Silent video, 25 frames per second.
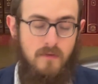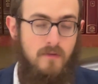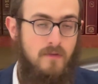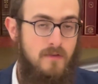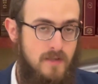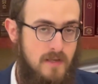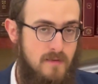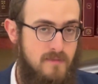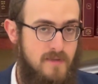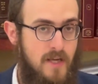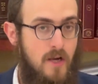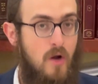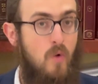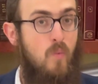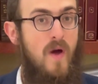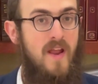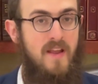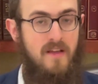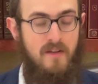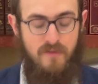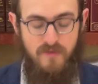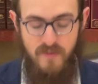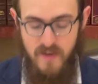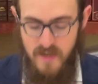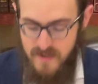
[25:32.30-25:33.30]
Seems like a
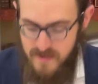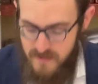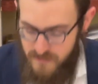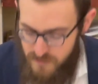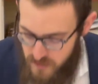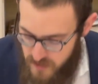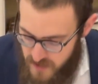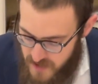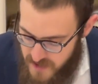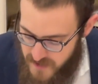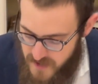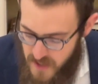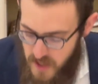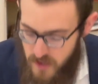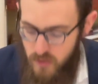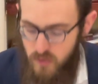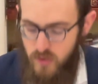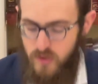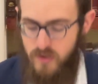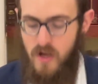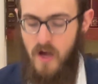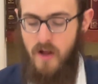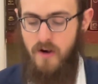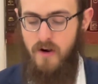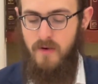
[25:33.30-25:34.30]
wedding feast for his son
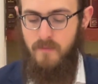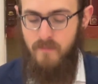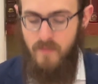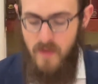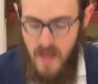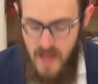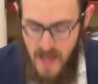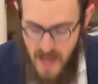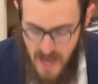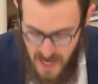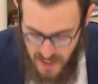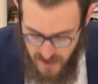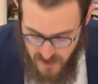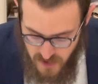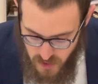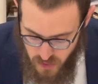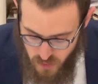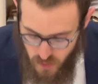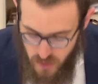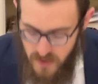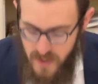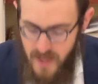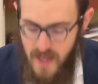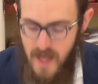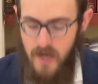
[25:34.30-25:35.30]
or daughter.
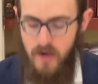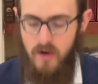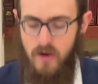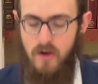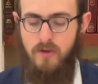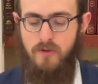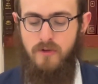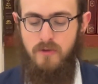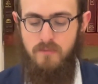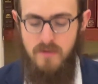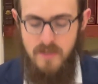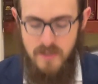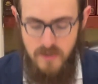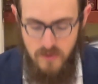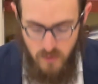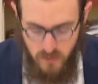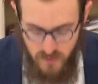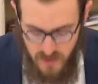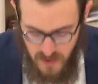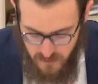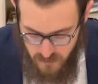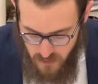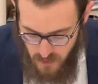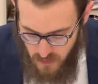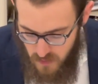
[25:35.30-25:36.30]
Asur lehanot
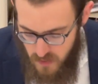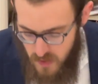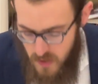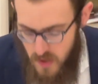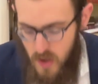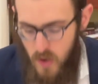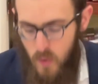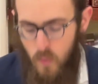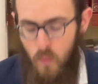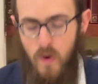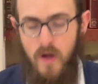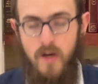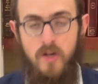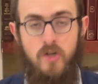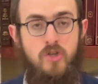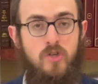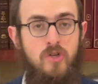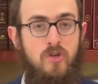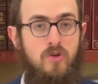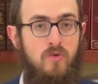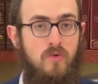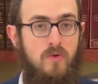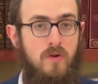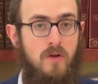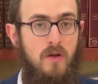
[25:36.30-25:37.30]
miseudato. One
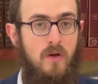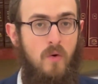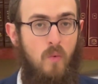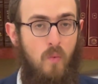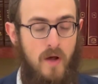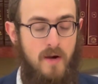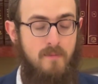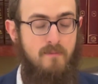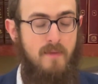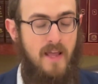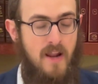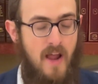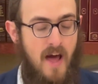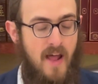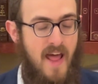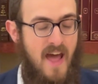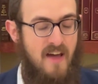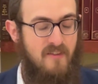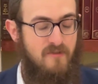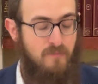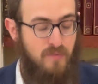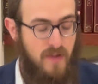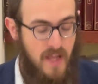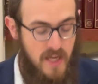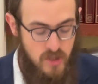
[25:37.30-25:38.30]
Jew, one may not
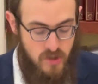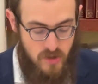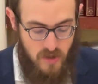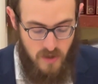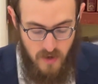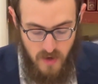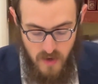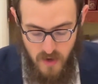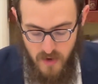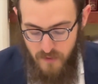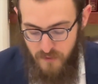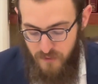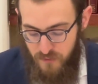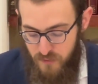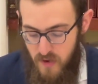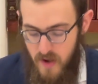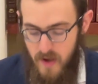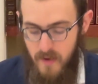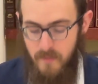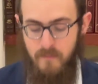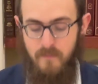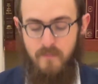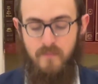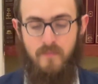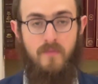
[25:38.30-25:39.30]
have pleasure
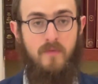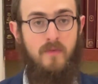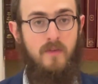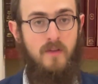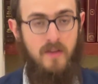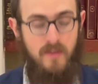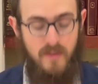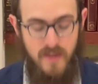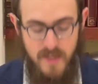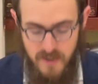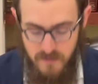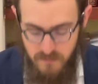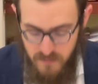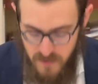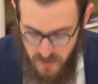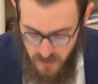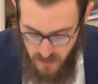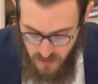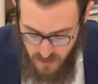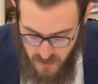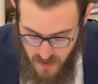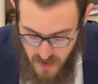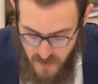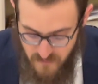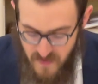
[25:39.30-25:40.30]
from this meal.
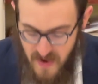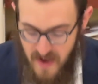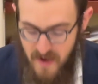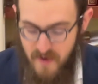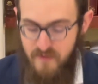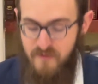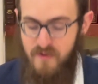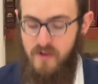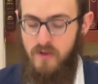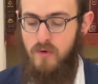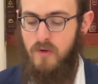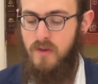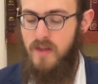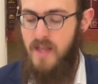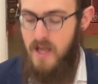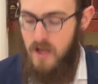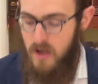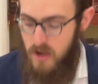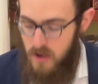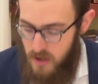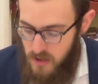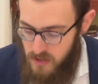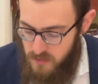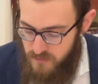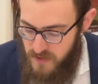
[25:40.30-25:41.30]
Va'afilu
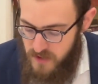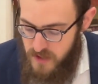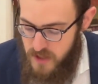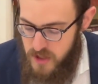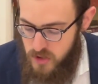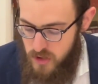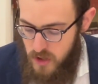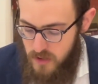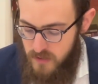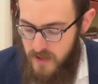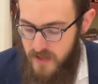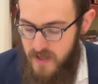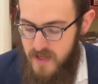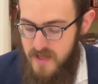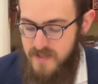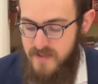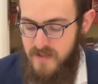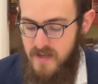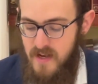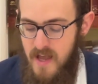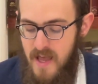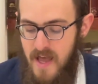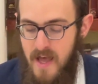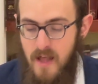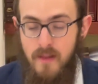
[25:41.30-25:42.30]
le'echol v'lishtot
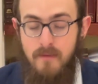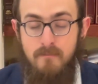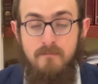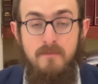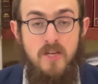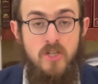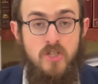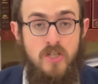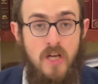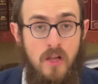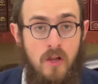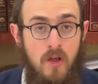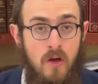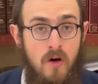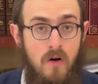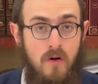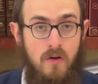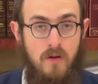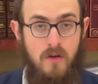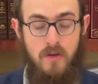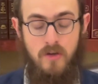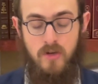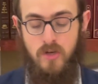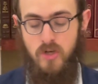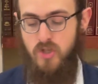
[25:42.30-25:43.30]
ha'Yisrael mishalo
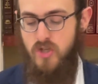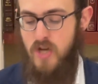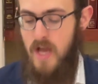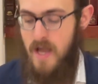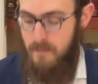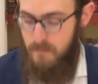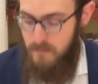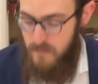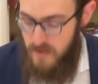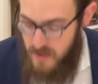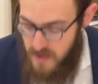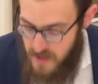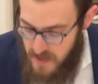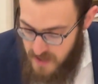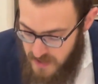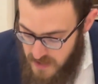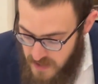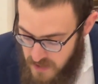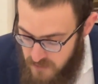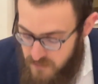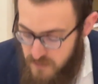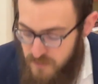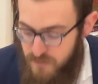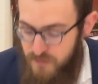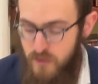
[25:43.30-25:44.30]
sham.
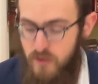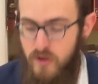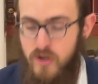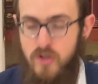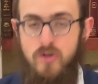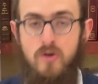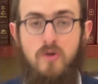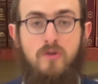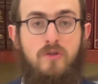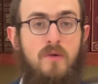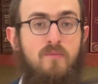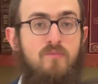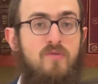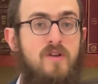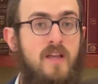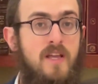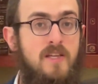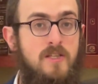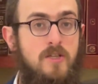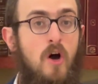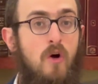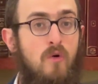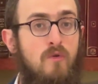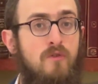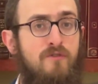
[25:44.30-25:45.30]
Even for a Jew to bring
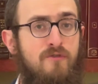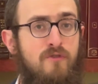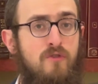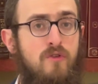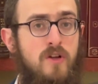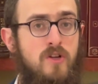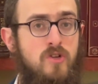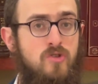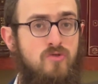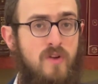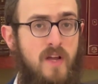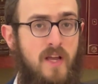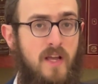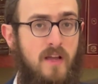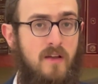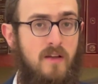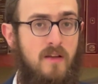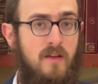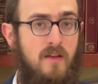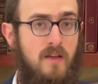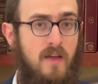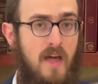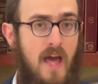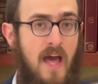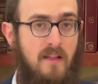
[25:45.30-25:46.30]
his own food and drink
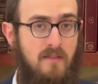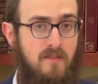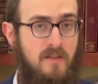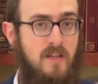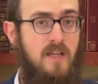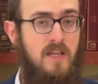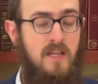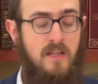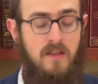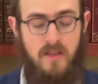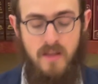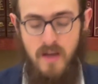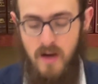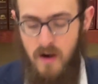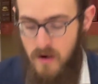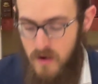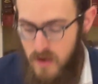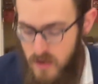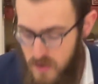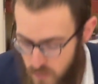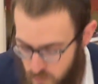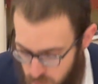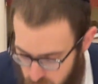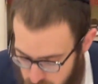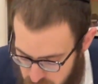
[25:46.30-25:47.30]
and to eat there
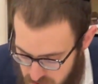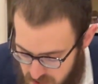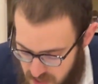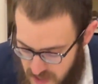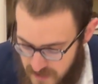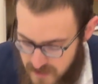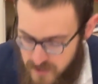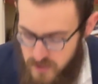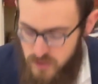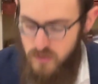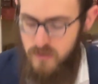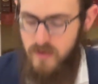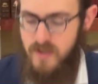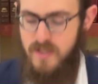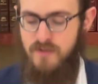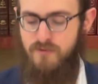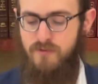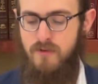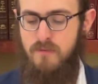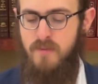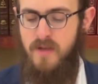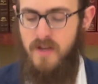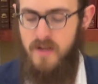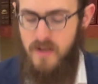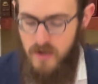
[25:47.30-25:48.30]
would be asur, is
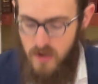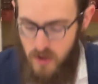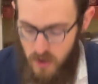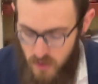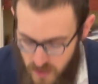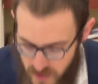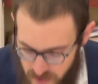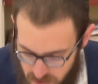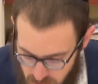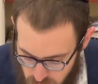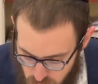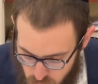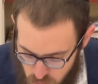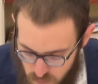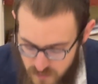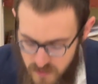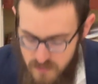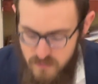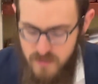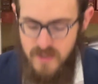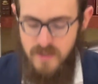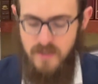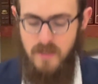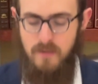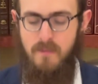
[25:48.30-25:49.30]
forbidden. Ho'il
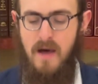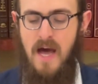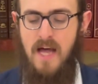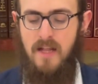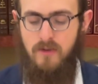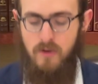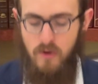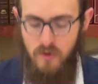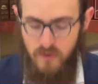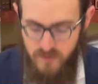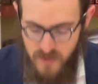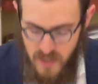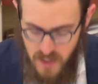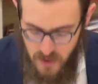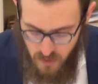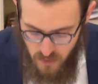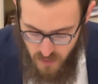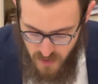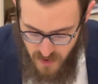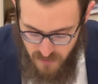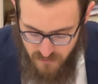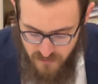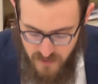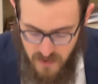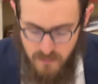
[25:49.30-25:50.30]
uvimisibat of de
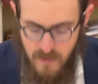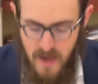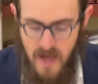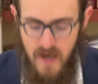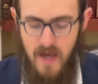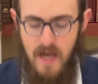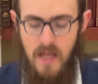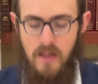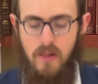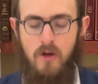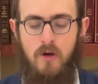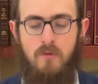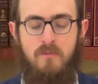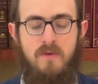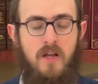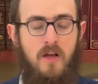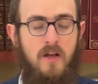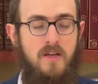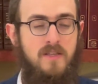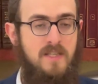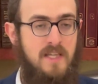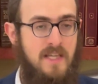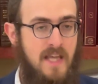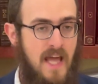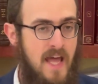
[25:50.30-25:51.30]
kochavim achalo,
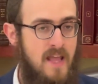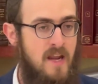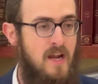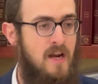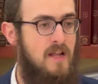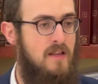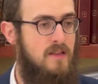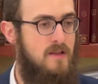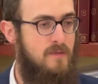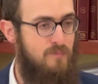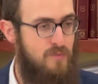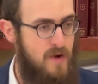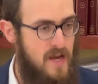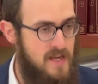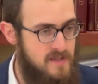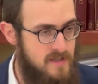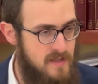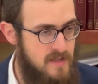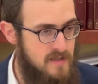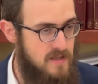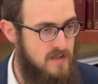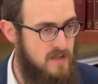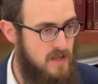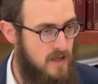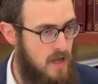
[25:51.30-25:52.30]
because he ate it in the
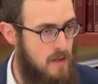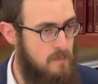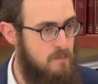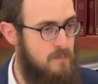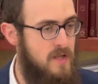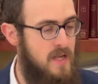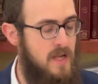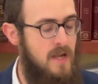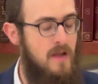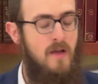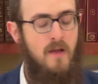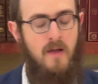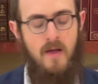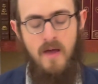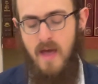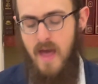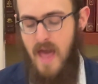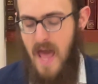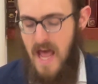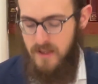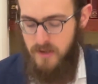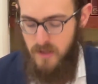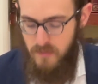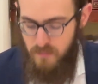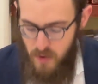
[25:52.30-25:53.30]
presence, in the company,
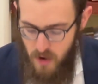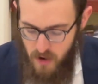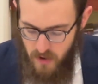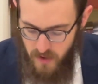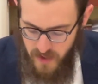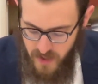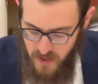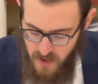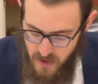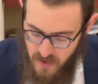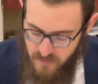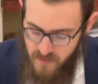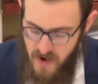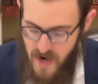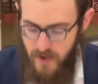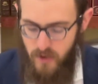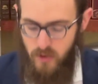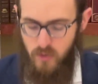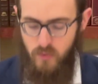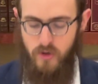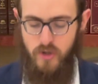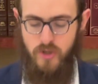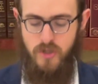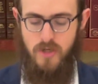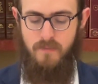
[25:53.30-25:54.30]
at the party of idol
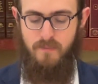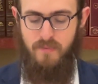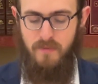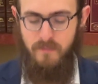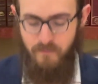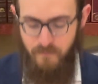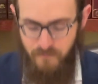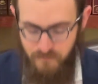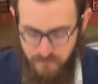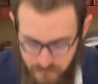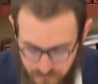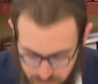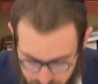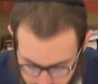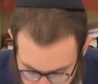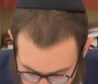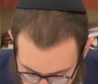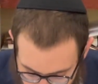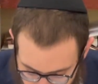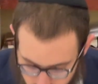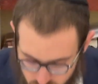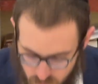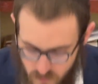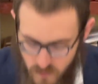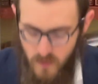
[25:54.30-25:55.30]
worship.
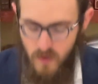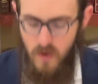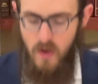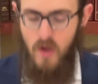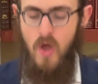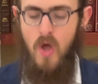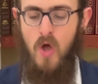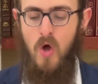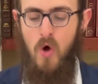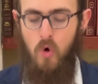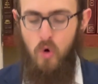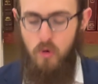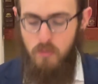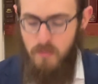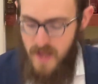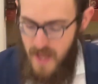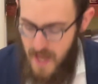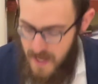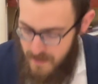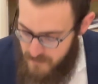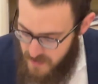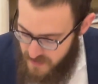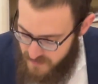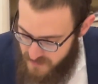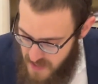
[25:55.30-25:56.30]

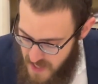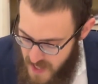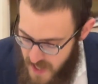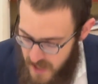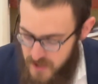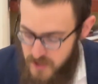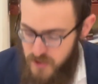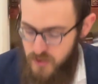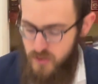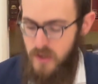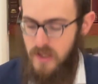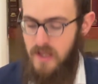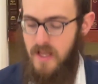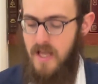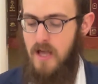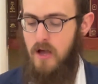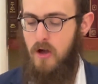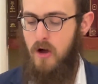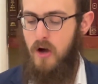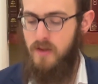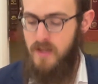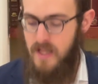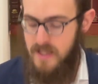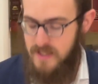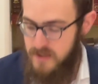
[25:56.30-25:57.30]
Ume'ei matai asur
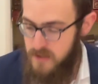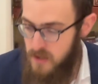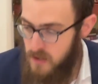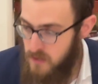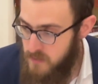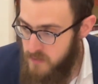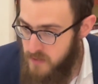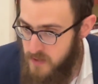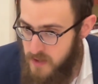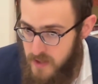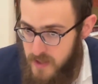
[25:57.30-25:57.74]
le'echol etzlo.